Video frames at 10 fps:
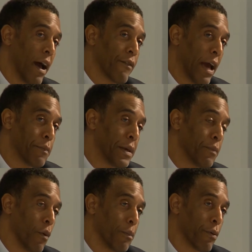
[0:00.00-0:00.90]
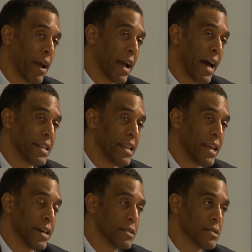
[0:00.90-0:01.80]
I've had people bring
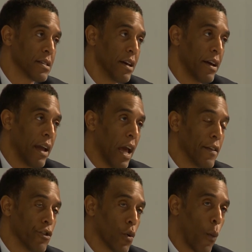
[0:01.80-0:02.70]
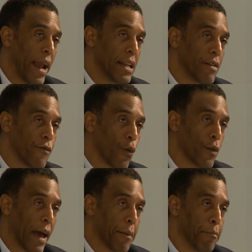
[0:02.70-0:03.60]
ideas, and then you're waiting for
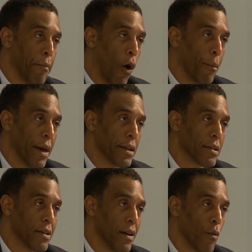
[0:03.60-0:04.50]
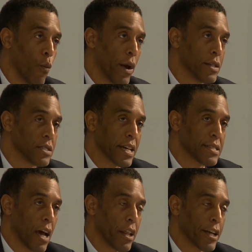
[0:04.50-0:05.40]
that moment when it's like
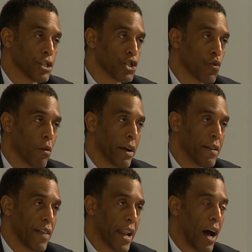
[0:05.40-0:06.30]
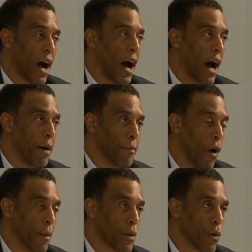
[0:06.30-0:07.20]
telling a story, that aha
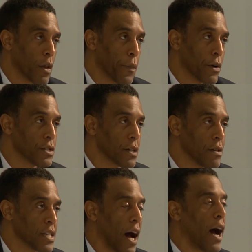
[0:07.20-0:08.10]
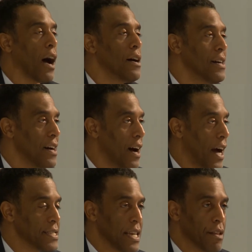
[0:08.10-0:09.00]
moment where the person goes, ah,
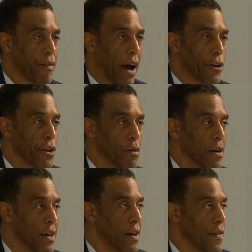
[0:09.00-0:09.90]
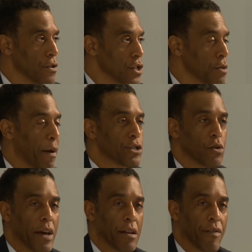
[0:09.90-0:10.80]
I see the value. There's a
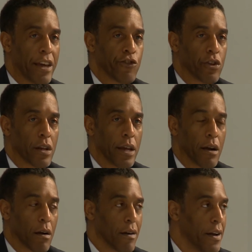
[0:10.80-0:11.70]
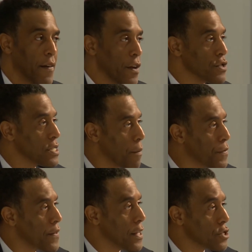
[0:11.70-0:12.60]
special innovation here. There's
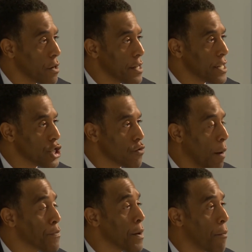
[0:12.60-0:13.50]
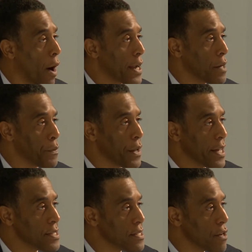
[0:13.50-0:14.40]
something that's going to disrupt the
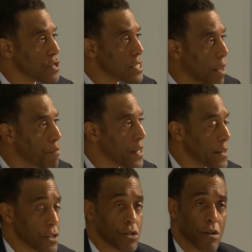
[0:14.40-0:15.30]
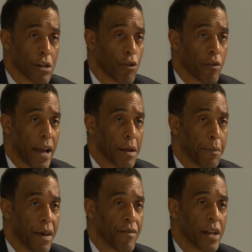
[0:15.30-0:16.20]
marketplace. There's something that's going to create a
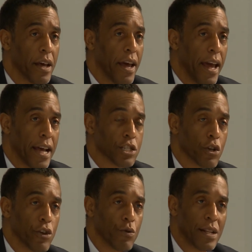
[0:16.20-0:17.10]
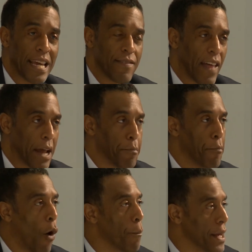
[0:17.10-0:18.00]
pivot. And so you need that
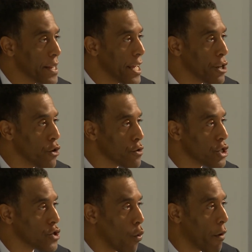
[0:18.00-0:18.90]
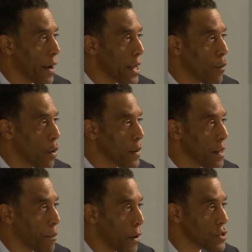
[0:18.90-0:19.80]
moment in your story where
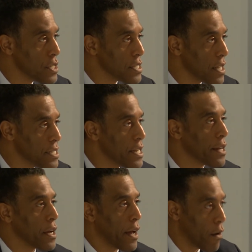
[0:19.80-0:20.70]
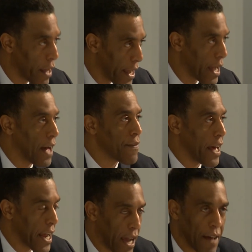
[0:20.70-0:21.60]
the person's listening, okay, I got
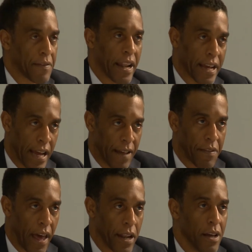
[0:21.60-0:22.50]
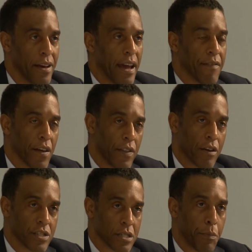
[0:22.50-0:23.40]
that. And then
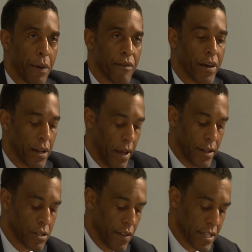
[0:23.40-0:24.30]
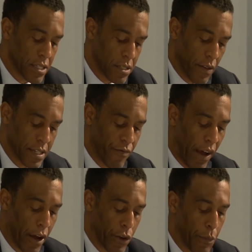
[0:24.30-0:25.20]
there's this pivot to this
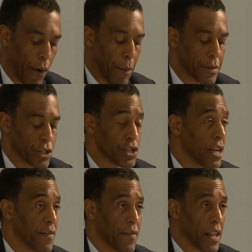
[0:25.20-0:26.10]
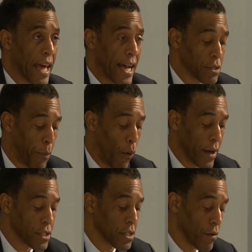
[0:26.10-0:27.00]
value proposition. And then the last
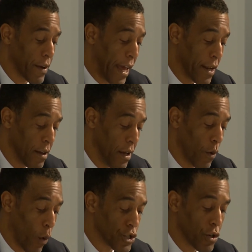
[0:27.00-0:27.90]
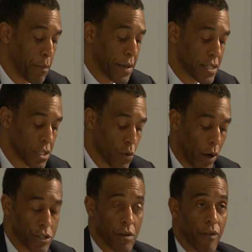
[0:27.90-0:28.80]
point, so again, what's your business,
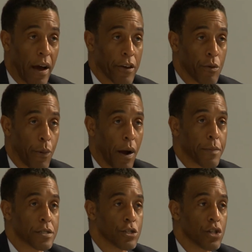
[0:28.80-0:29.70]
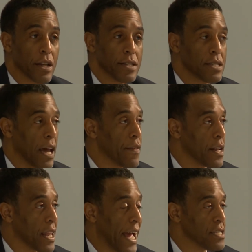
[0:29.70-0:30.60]
what your value proposition is, and
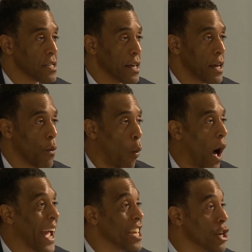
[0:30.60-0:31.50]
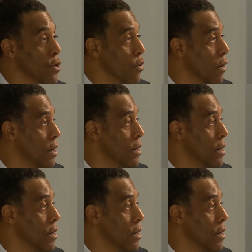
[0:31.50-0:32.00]
then lastly, why you?